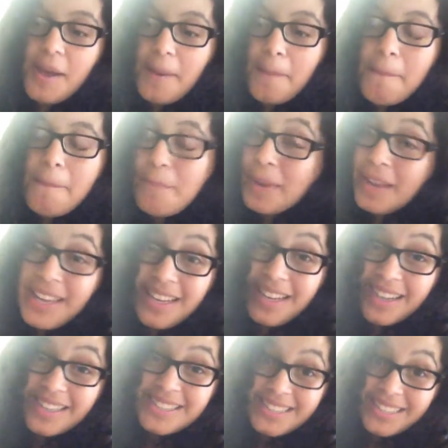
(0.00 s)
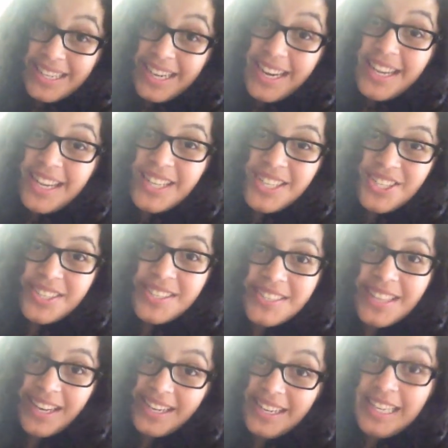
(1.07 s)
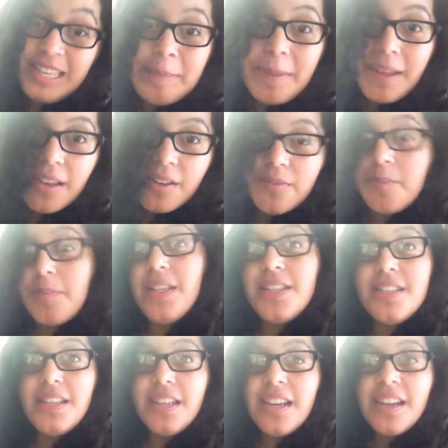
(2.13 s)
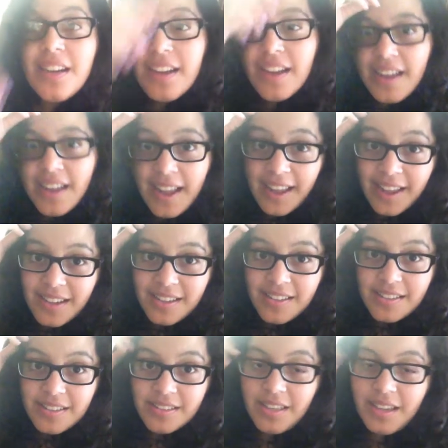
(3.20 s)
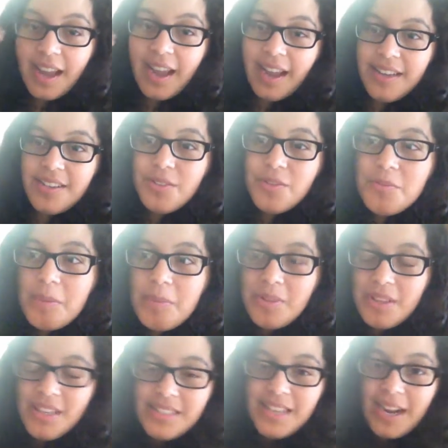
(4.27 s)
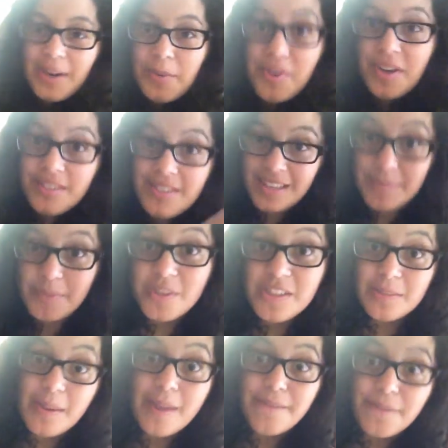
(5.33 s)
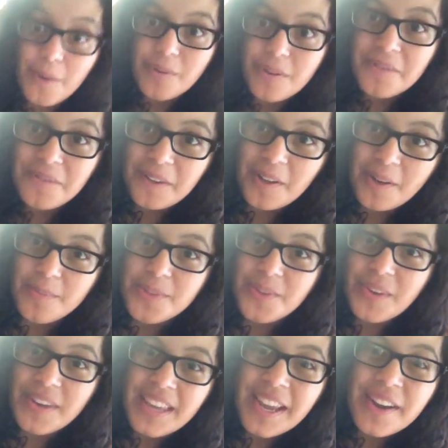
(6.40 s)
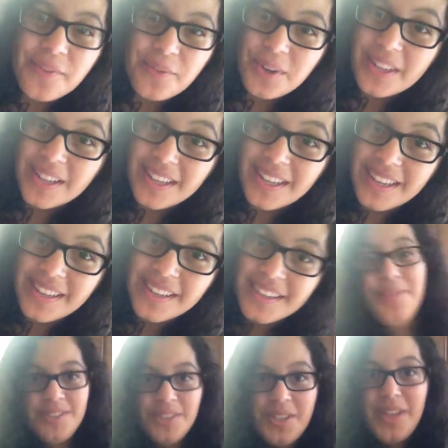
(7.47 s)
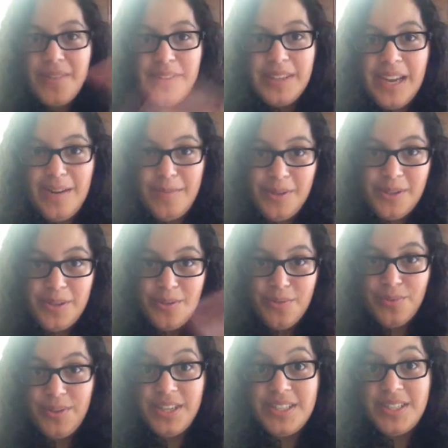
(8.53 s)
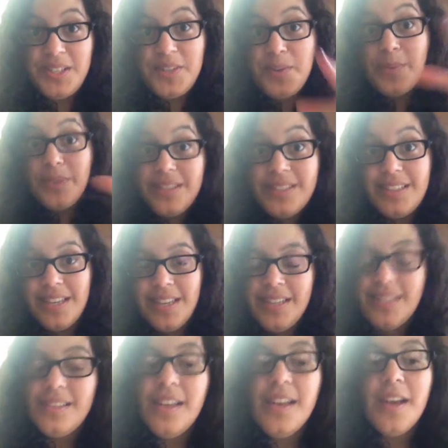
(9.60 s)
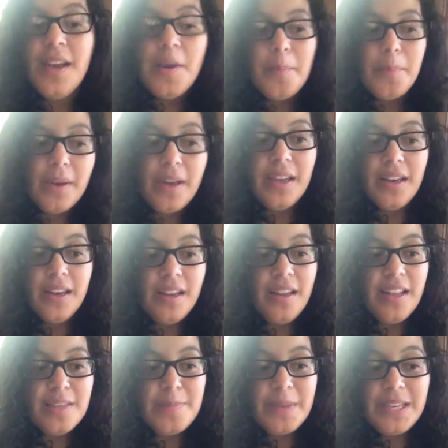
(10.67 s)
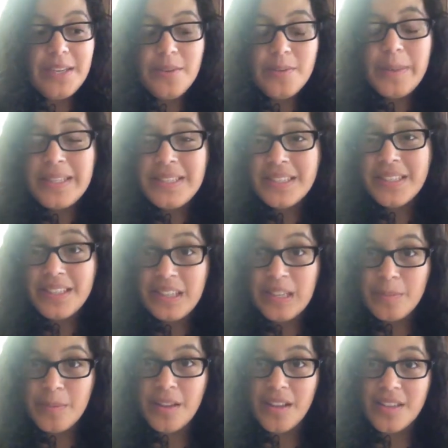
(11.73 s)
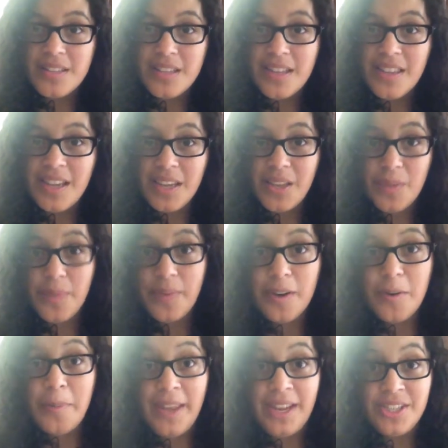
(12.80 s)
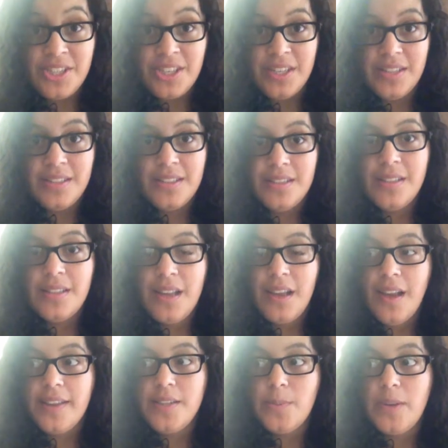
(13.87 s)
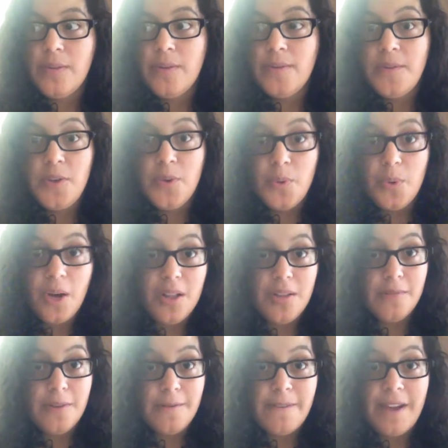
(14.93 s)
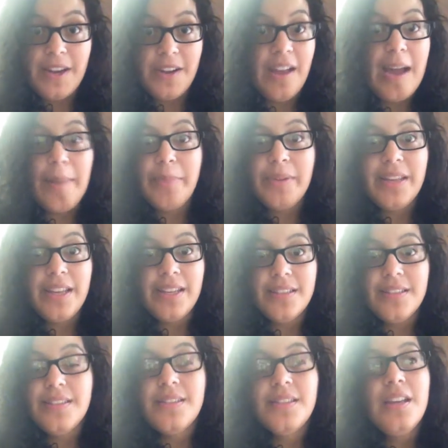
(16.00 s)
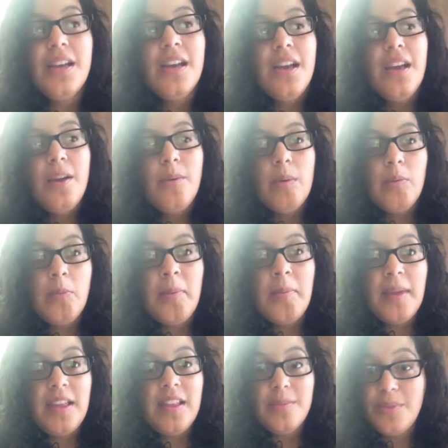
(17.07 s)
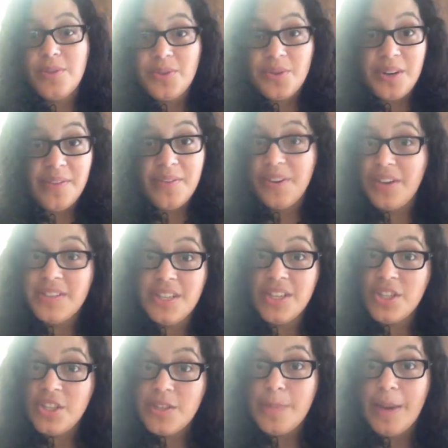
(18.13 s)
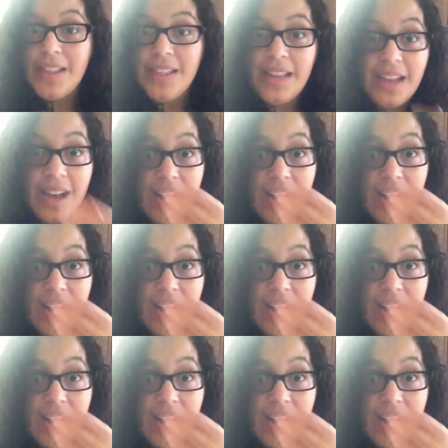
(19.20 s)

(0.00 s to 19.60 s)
but I did just get an email from Disney, and I don't remember the exact words, and I'm using my phone to film, so I can't really turn off the camera to go read to you what it says. But it was basically an email that said, "Thank you for your patience as we review all of our final applicants. We will be making the majority of our decisions by late